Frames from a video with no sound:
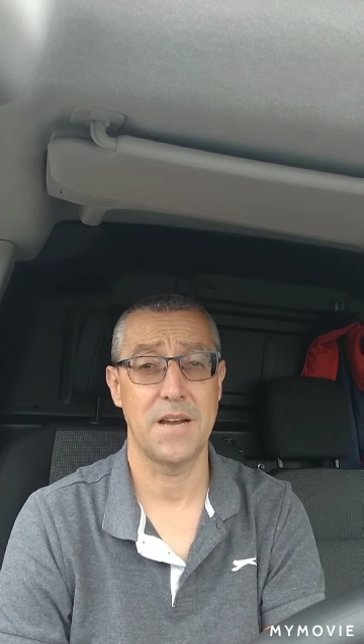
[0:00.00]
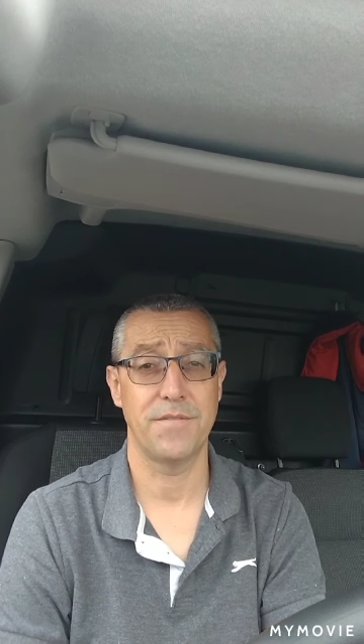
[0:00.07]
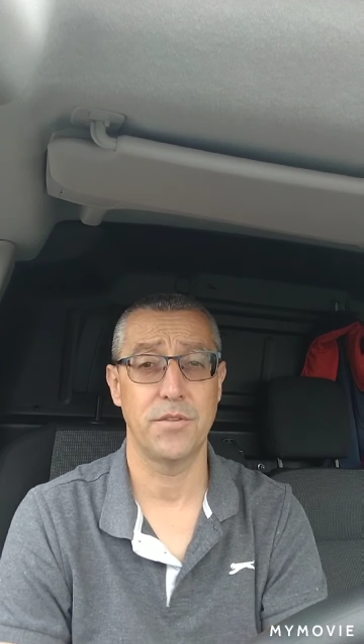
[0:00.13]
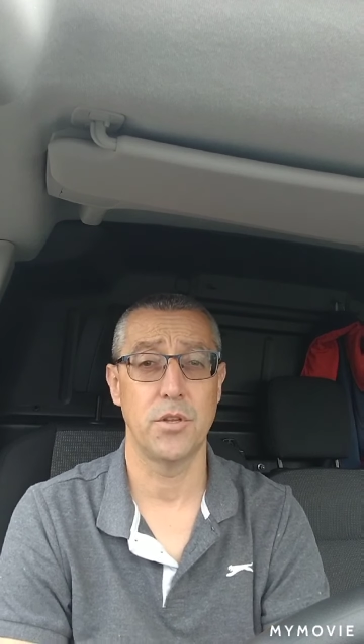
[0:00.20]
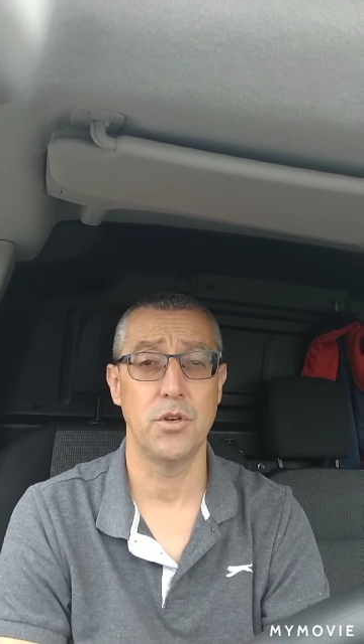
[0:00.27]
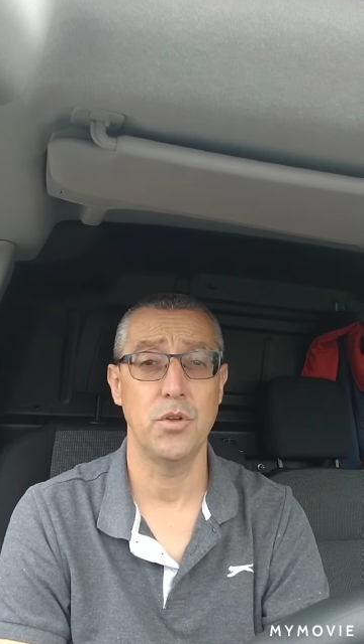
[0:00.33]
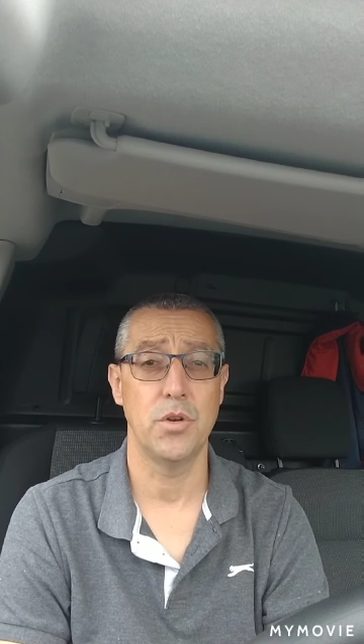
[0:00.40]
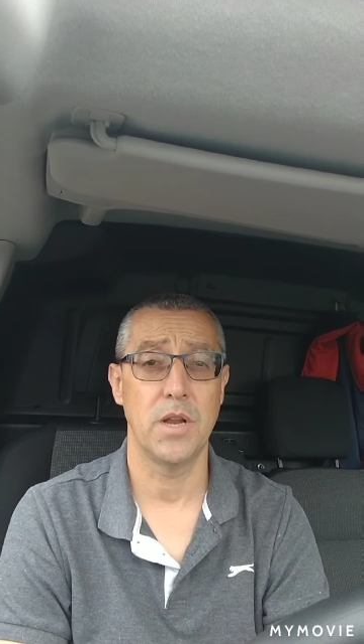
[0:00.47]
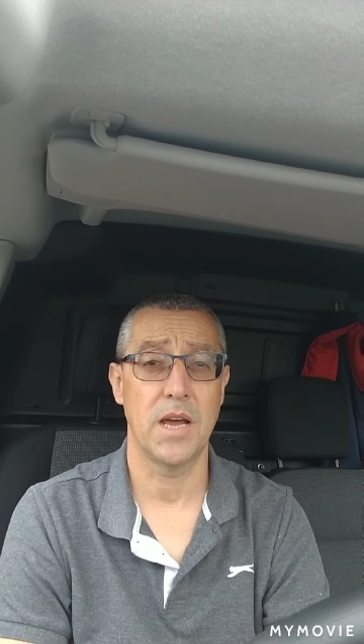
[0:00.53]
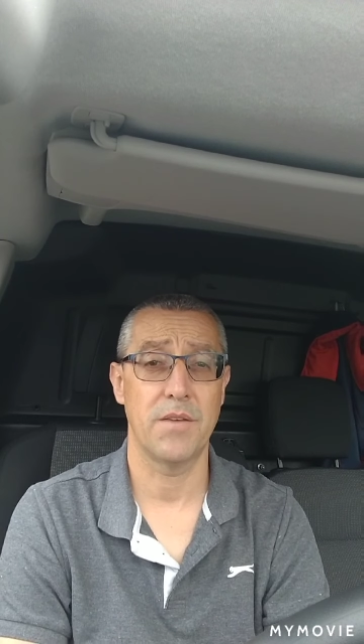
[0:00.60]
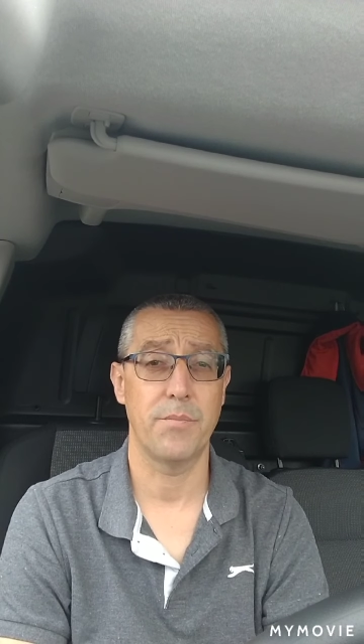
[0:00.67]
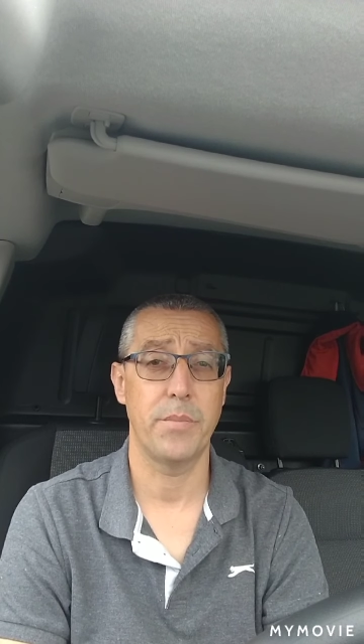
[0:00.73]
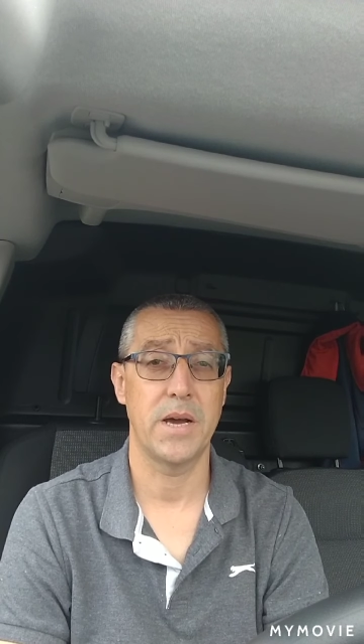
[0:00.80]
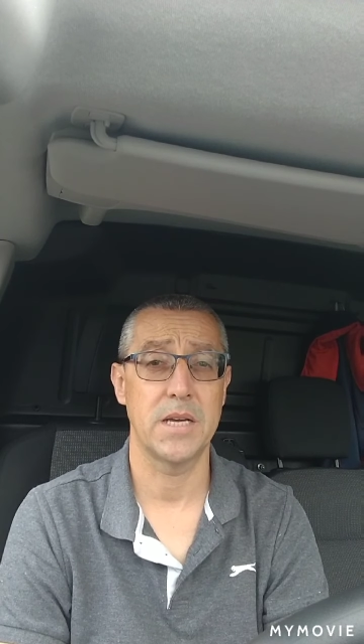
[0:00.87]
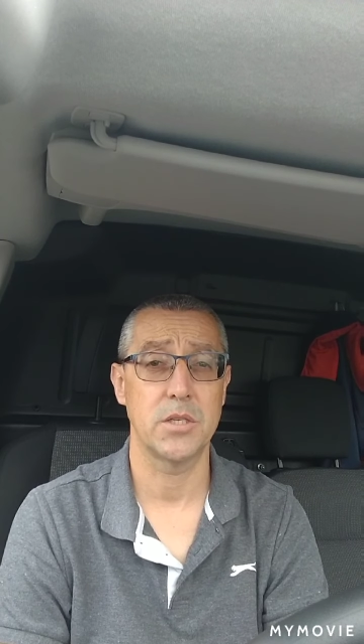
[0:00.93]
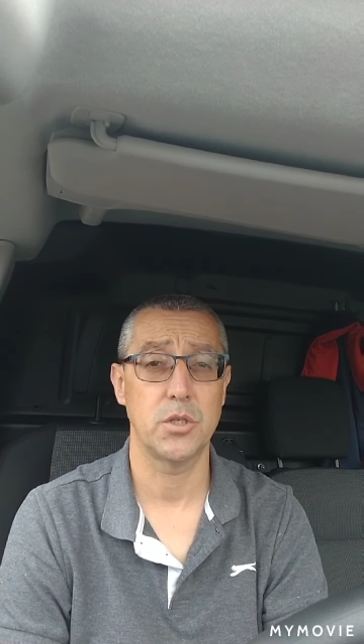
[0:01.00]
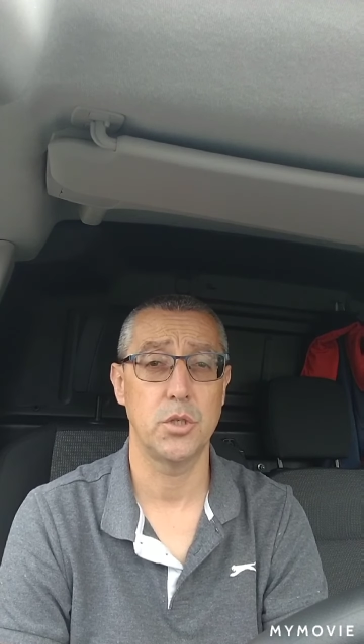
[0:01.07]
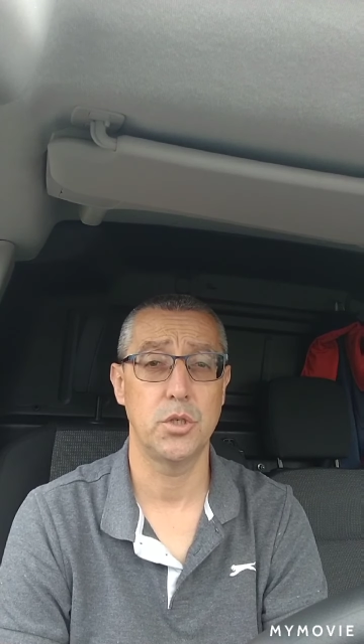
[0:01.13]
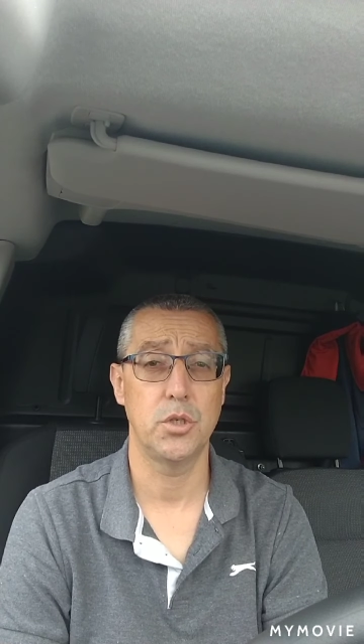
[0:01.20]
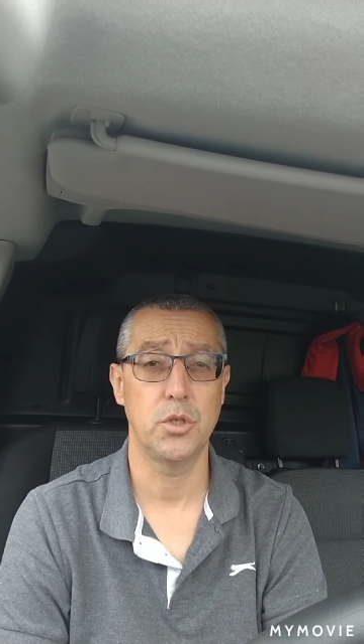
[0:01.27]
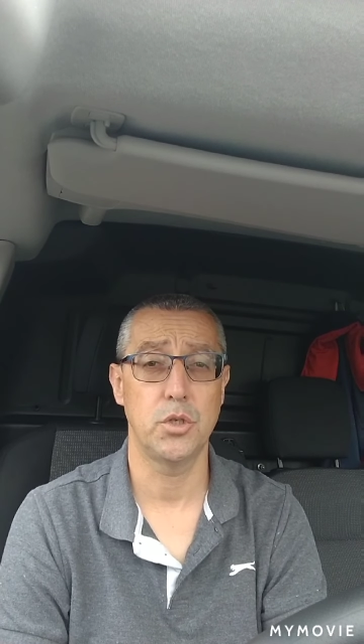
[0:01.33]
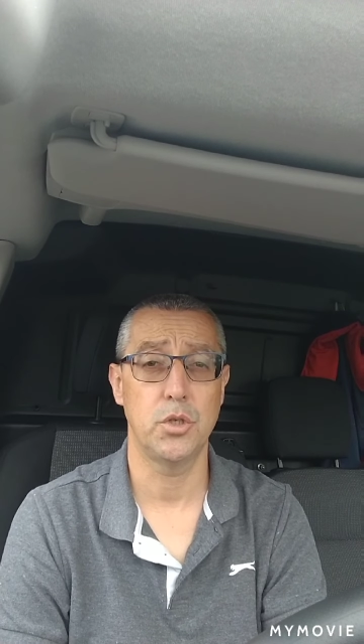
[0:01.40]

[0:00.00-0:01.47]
afternoon, half past